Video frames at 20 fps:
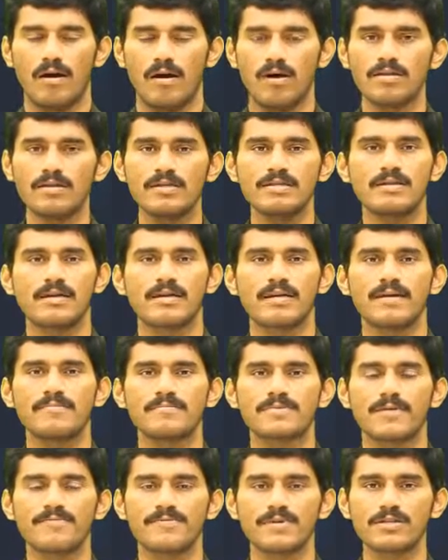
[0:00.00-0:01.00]
All these are
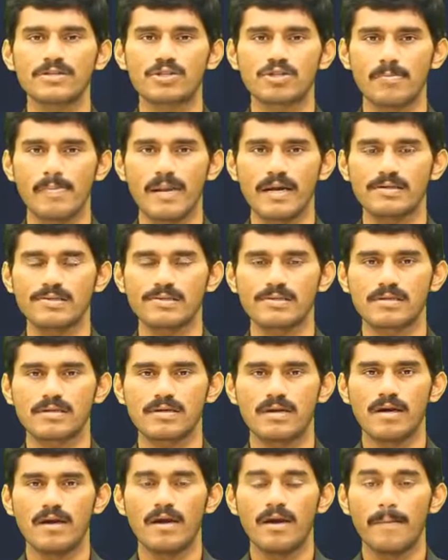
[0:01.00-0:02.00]
names of instruments
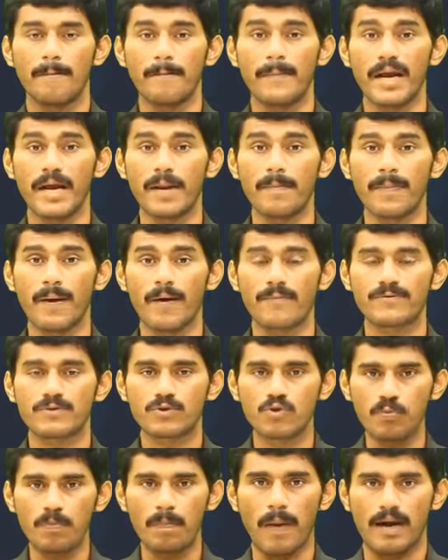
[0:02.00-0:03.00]
made up
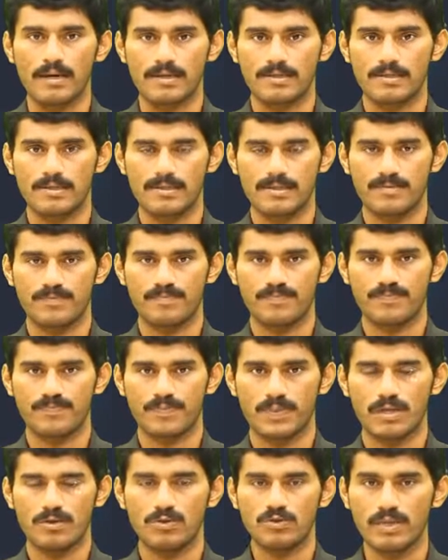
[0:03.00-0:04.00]
of two parts.
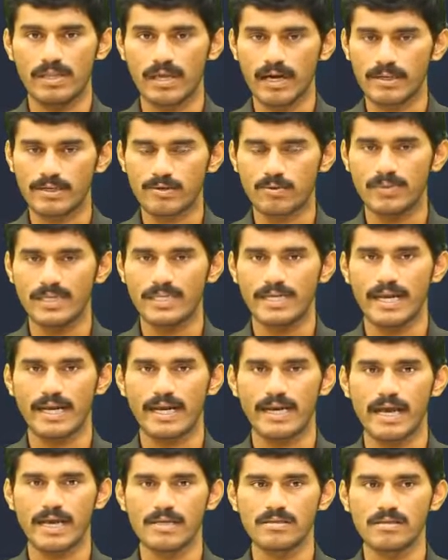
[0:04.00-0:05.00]
So they are to be
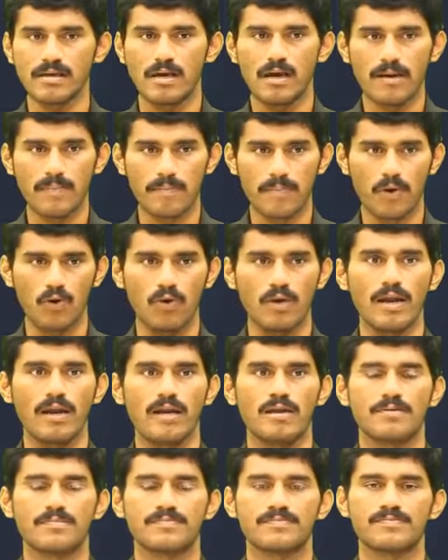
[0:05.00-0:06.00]
taken as
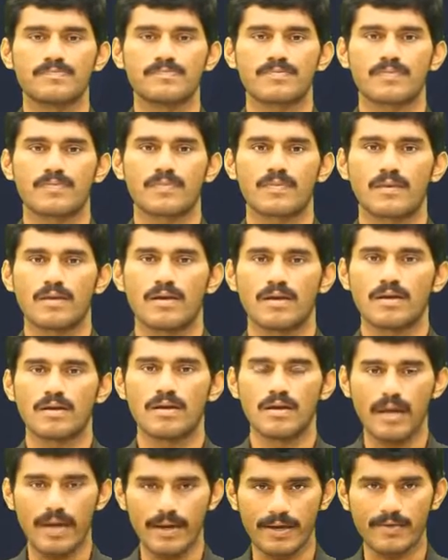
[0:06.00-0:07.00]
plural,
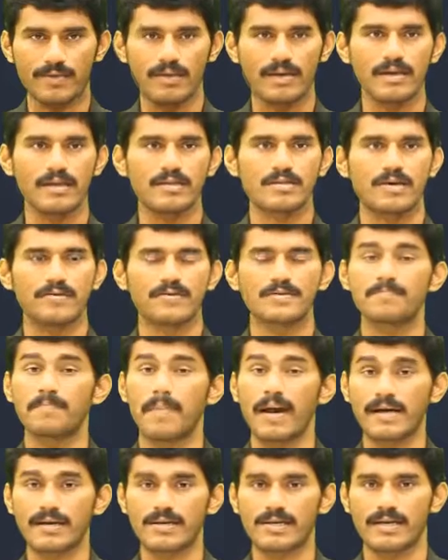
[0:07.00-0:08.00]
like in the case of
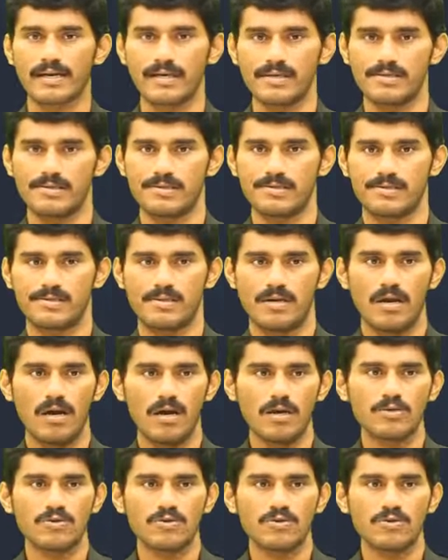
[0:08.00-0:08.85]
spectacles.